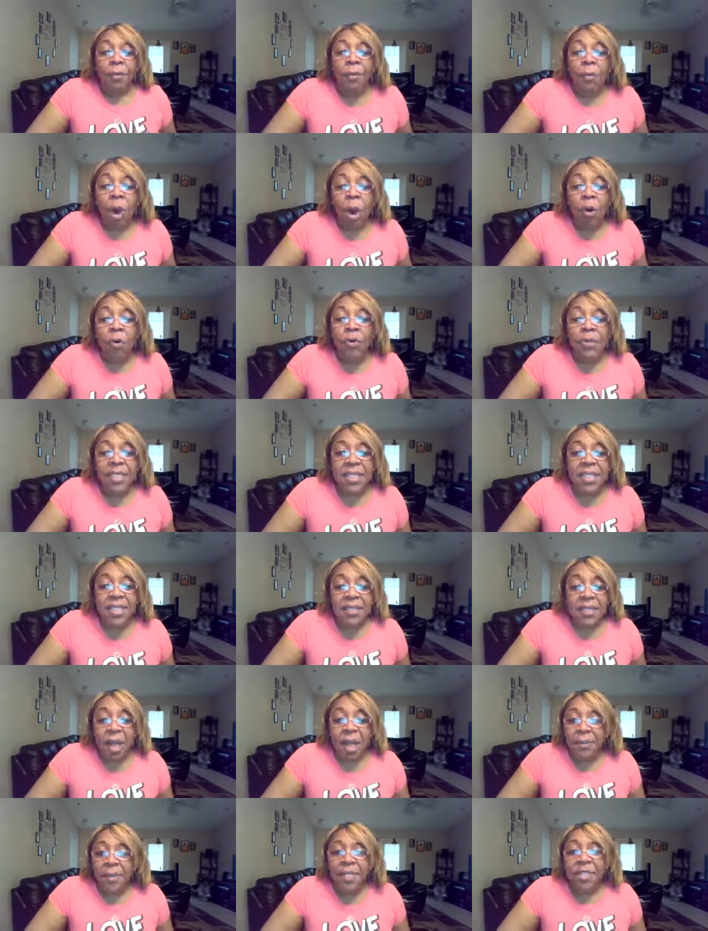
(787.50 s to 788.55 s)

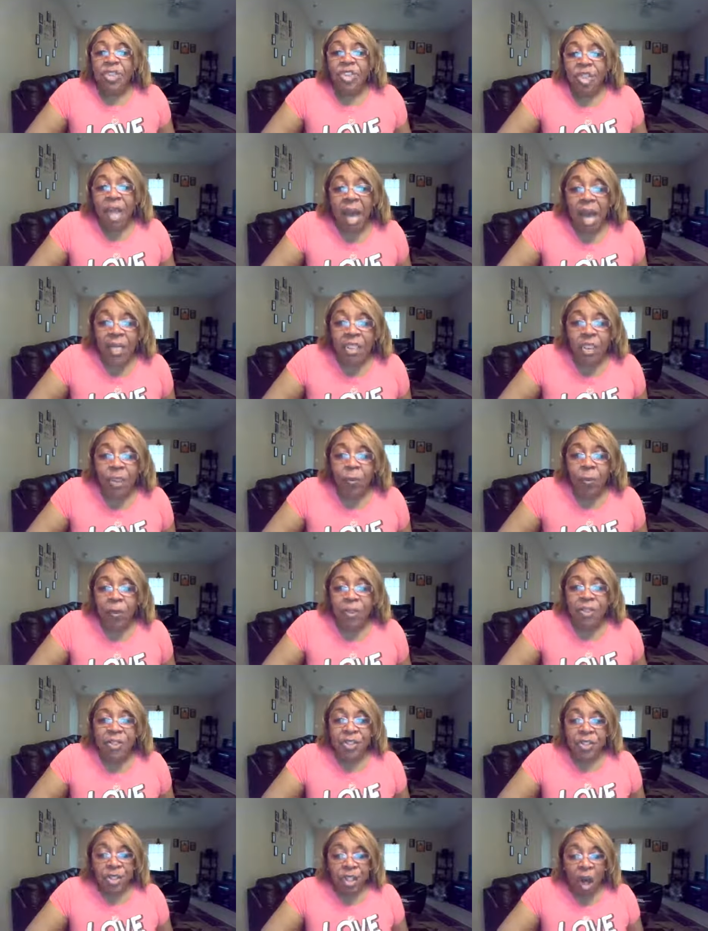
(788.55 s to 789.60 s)
Moses, I mean,
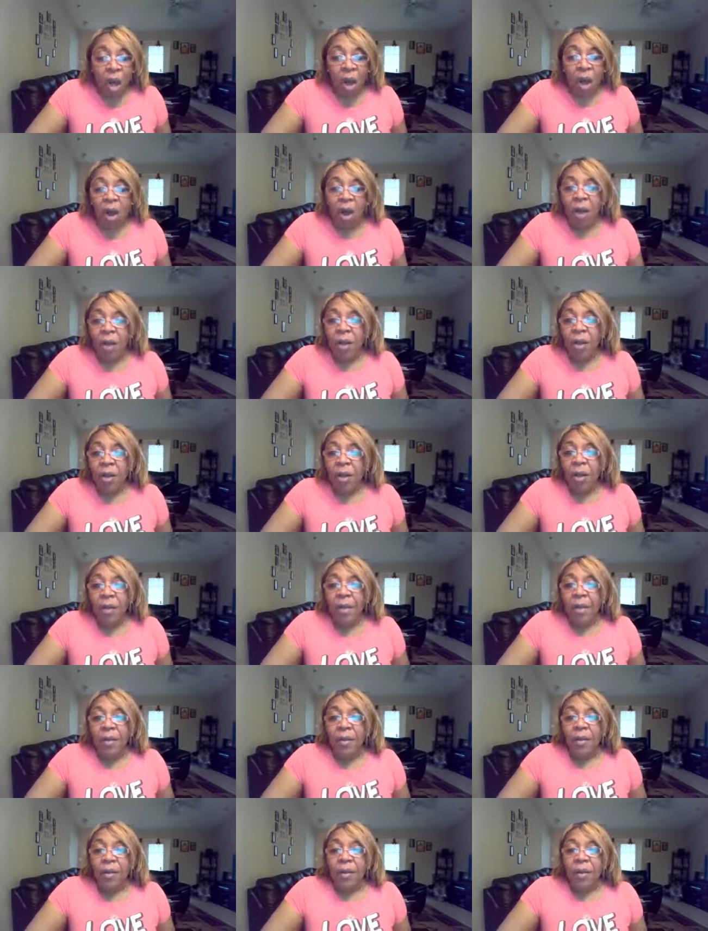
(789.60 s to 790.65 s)
Joshua saw
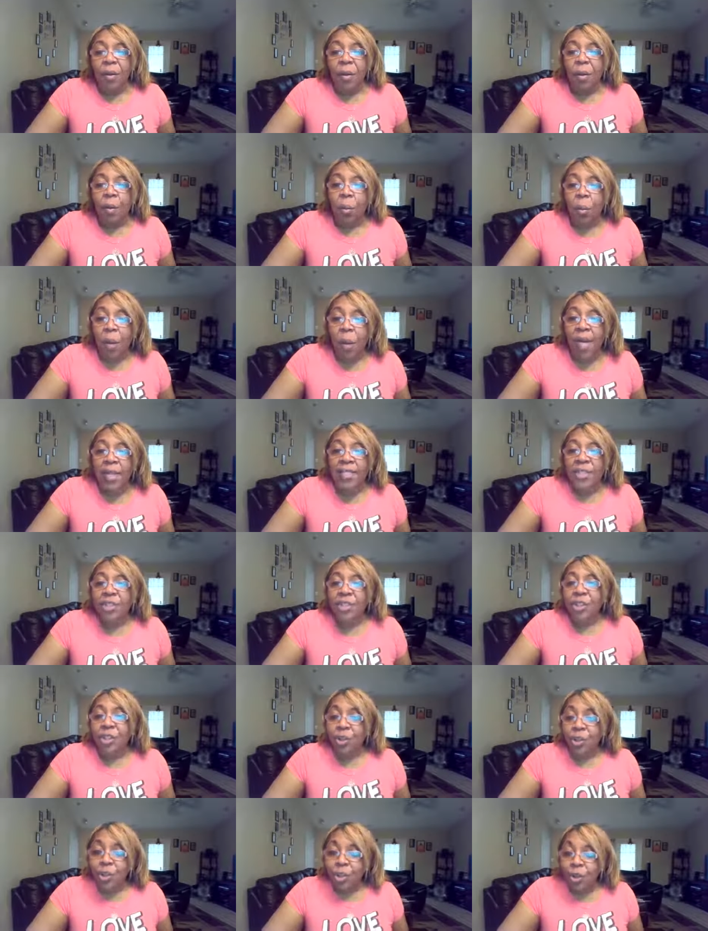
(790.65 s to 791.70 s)
what
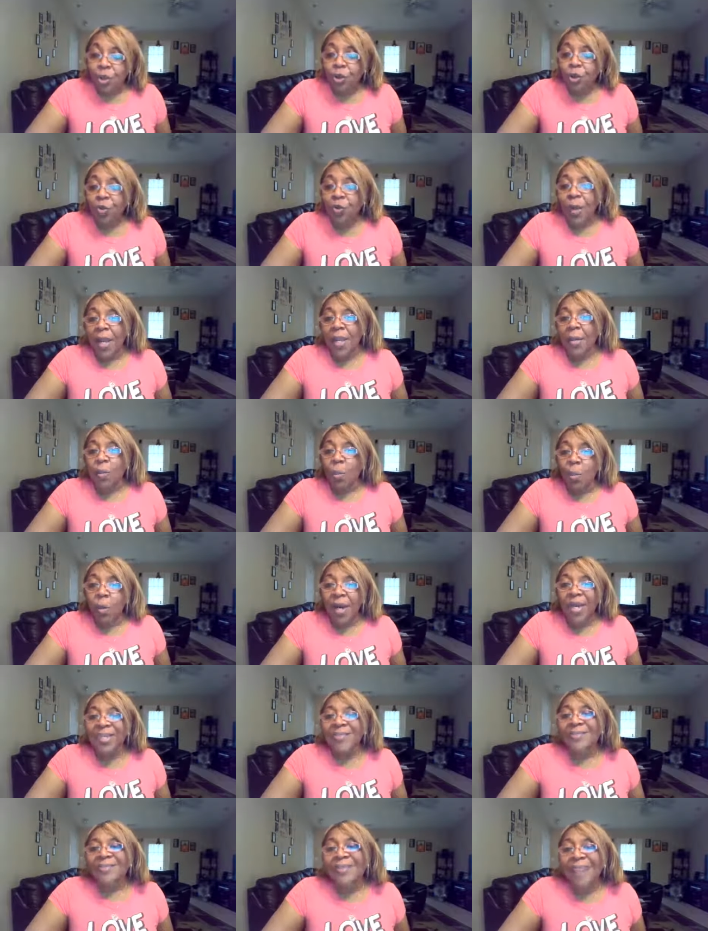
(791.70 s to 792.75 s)
to do and
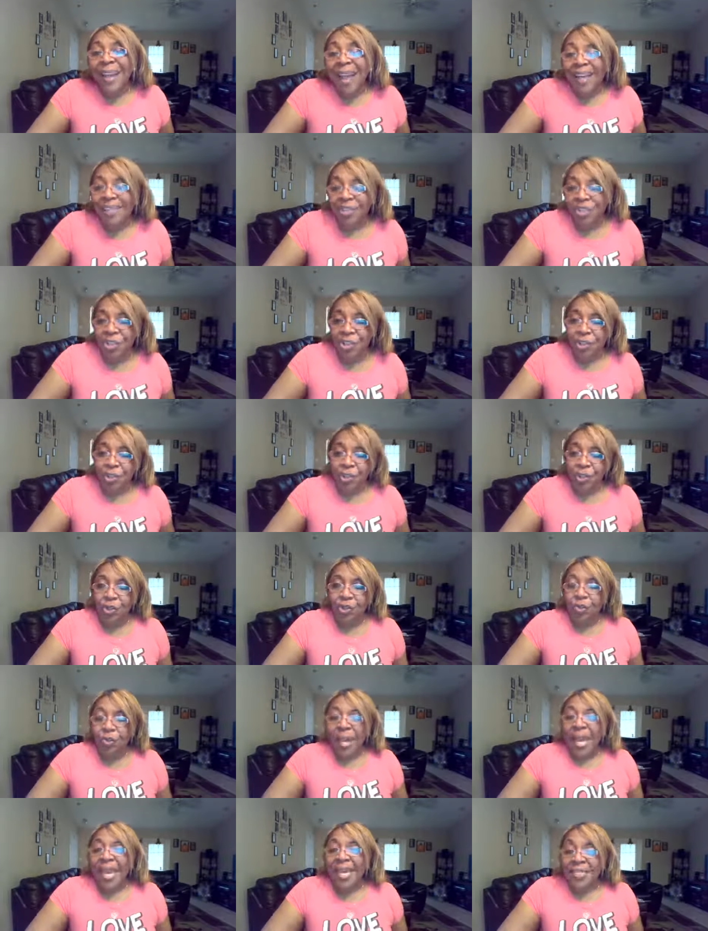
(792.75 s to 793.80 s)
what not to
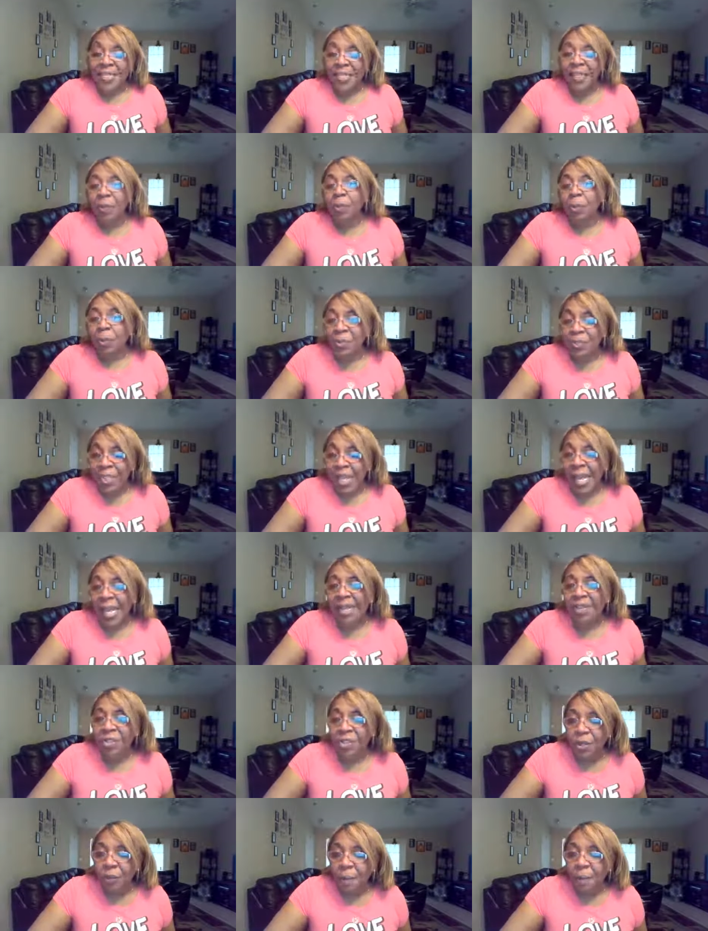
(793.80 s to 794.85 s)
do as it
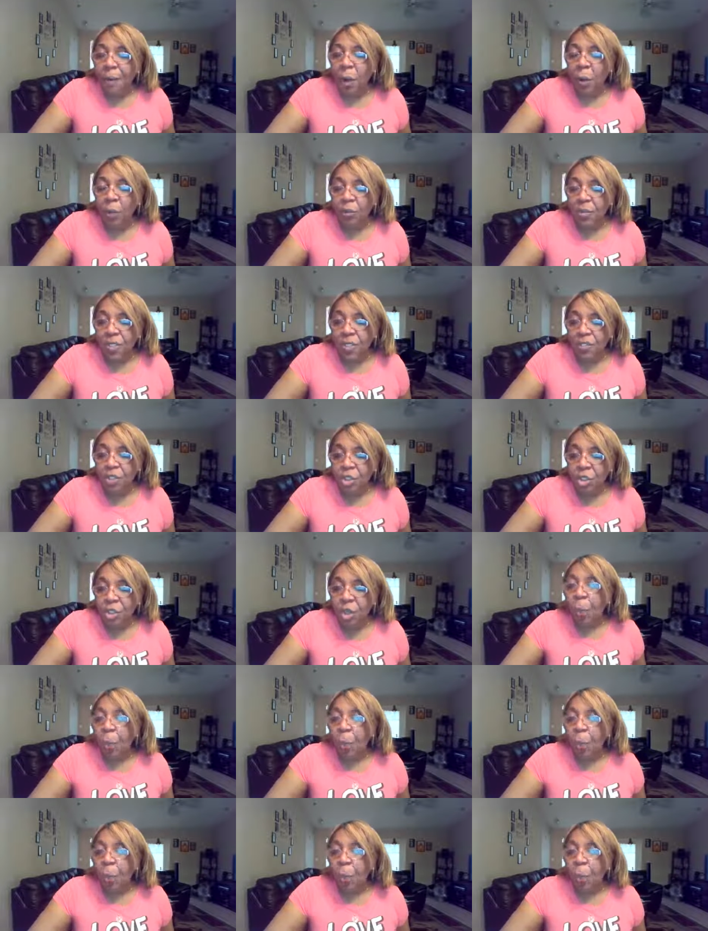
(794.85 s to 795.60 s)
pertained to Moses.